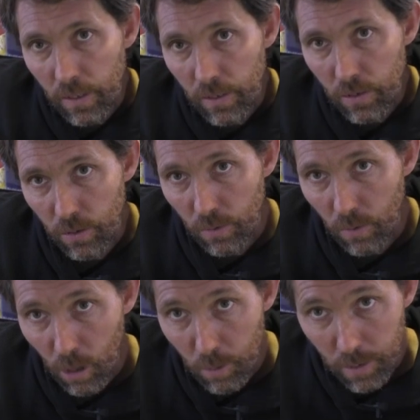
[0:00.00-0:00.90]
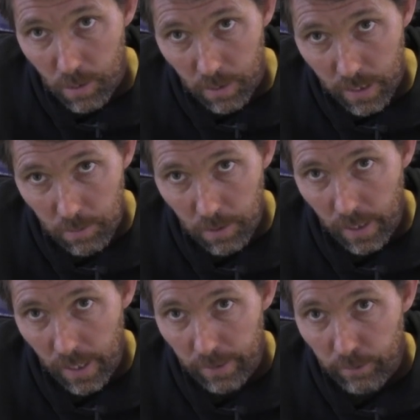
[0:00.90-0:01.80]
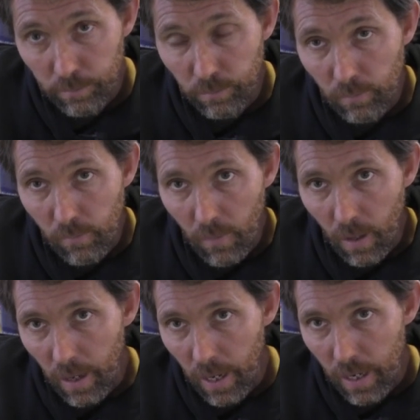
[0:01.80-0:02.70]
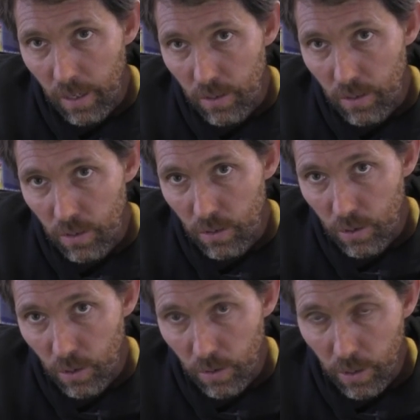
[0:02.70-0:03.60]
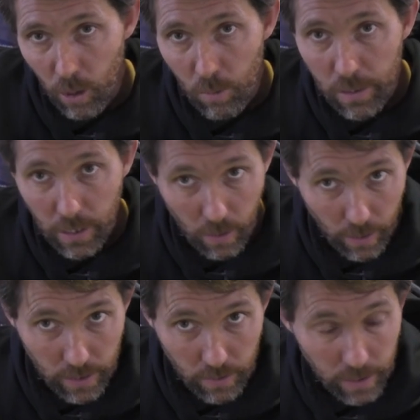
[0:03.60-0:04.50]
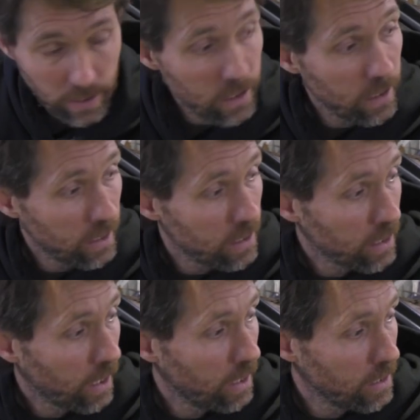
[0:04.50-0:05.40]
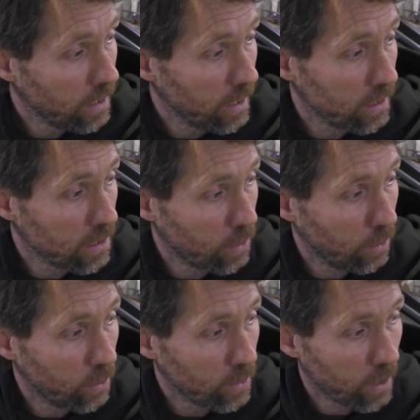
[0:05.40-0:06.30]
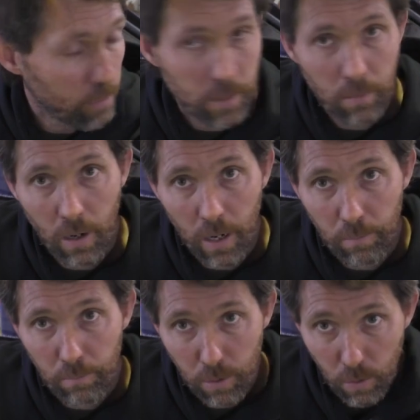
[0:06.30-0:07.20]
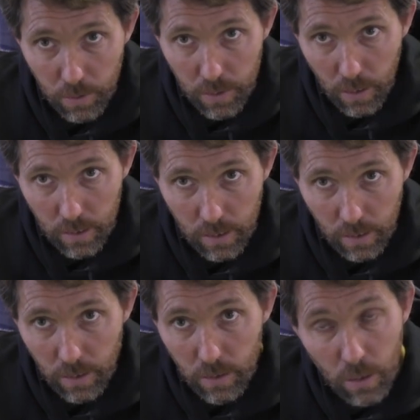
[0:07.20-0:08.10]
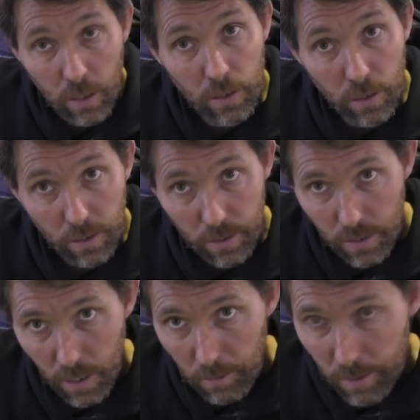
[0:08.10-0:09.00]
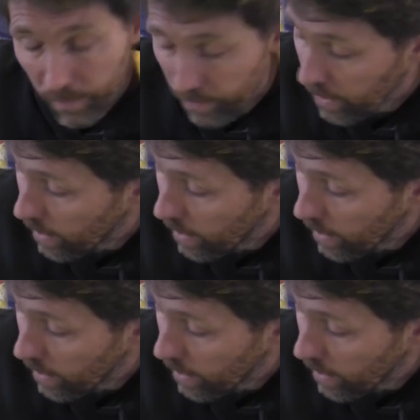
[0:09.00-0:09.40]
is to open the bleed nipple again and turn the helm in the correct direction. In this case, I think it's still hooked up to my port side cylinder, so I'm going to turn it to starboard.